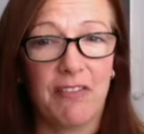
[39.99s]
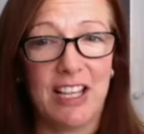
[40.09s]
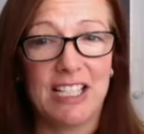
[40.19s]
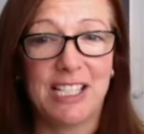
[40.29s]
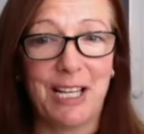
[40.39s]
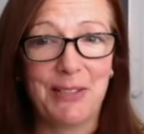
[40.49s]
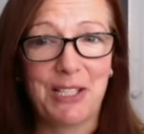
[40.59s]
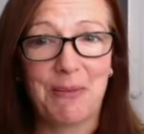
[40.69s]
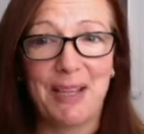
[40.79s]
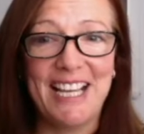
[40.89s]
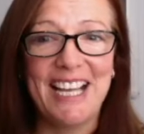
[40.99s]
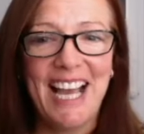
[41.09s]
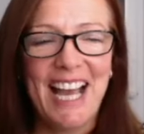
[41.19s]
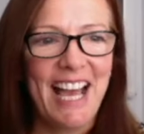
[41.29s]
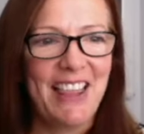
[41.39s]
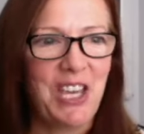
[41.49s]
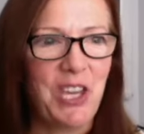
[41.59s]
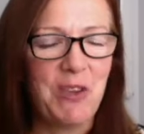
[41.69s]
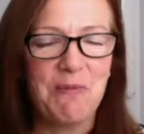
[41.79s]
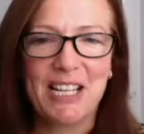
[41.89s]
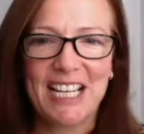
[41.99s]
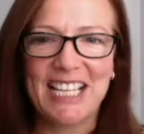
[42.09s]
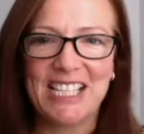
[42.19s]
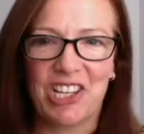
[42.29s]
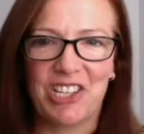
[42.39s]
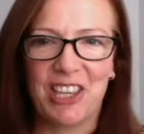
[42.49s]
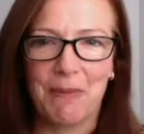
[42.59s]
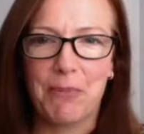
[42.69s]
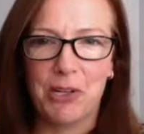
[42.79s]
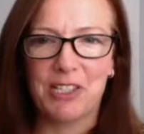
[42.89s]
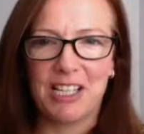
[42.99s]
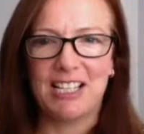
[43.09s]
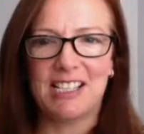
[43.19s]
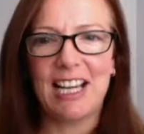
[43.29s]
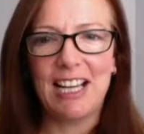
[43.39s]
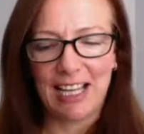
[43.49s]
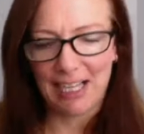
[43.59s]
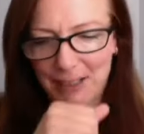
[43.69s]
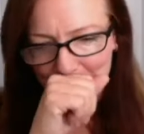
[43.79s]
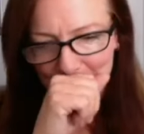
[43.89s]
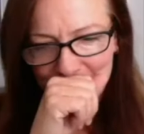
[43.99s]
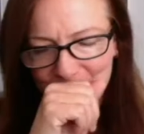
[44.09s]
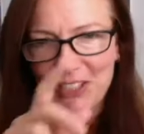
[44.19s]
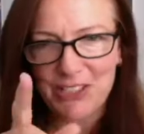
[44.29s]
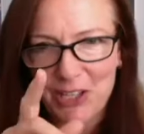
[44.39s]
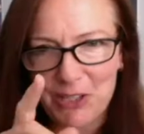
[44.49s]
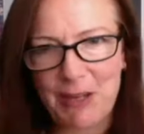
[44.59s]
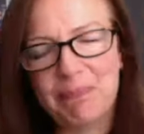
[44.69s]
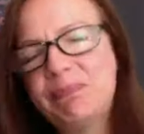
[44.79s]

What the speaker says: It seems to be the human condition that most needs healing. Excuse me.